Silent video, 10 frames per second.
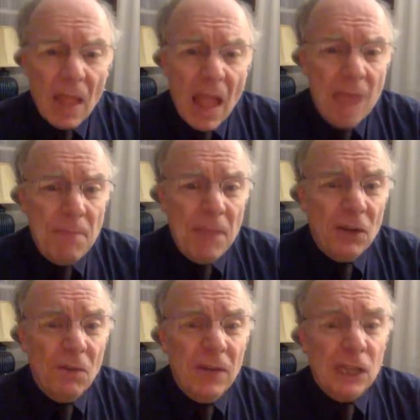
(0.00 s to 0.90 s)
And
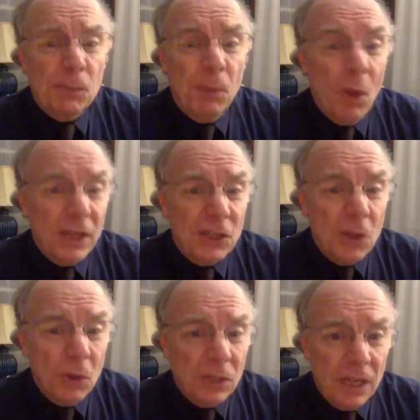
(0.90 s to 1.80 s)
Beethoven exploits
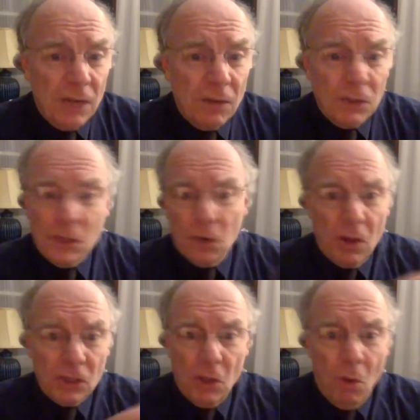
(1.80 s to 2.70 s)
those intervals
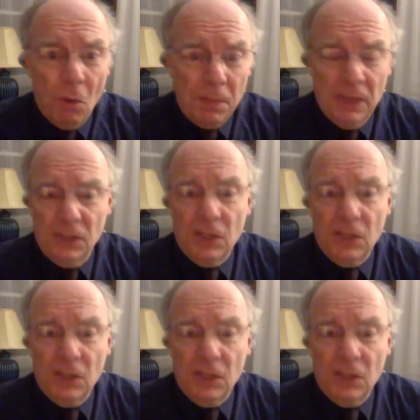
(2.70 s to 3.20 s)
across the whole piece.